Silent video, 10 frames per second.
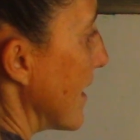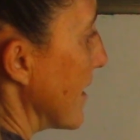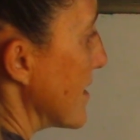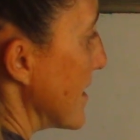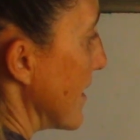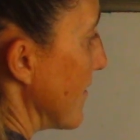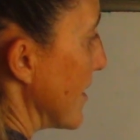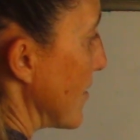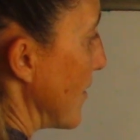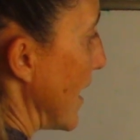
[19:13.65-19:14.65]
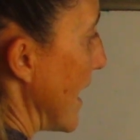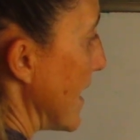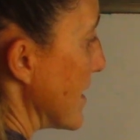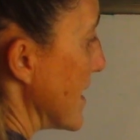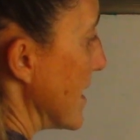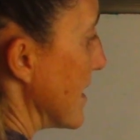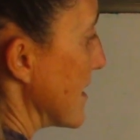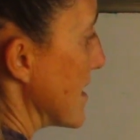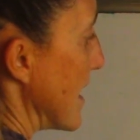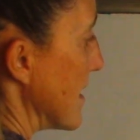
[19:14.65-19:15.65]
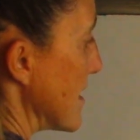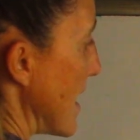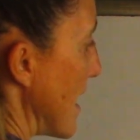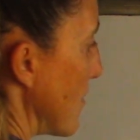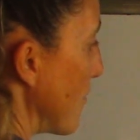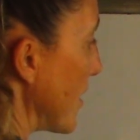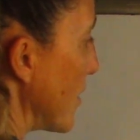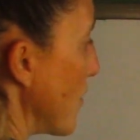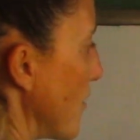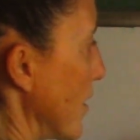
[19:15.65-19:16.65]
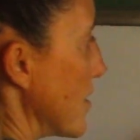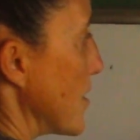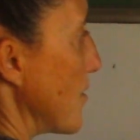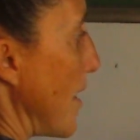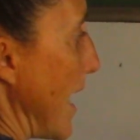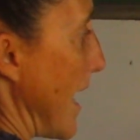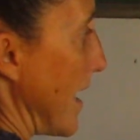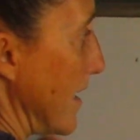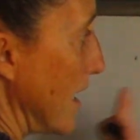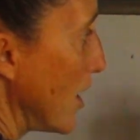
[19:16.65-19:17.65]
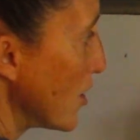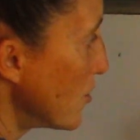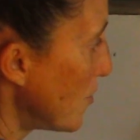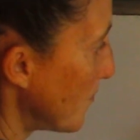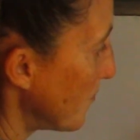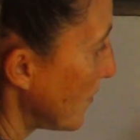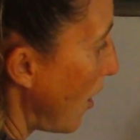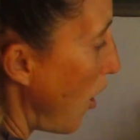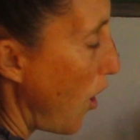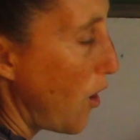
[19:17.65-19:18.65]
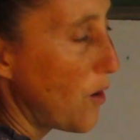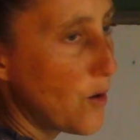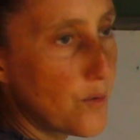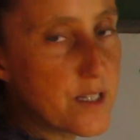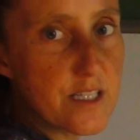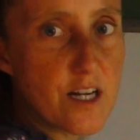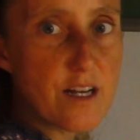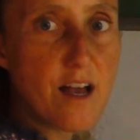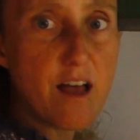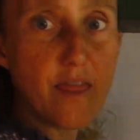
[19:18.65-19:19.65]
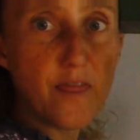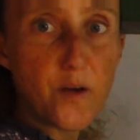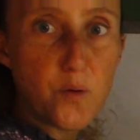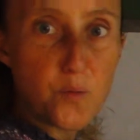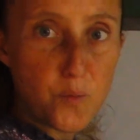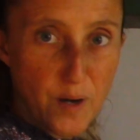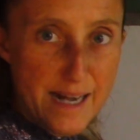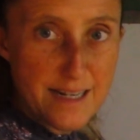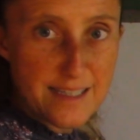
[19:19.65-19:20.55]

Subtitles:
let's give this one 18 cents, and we're going to add. So always start on the right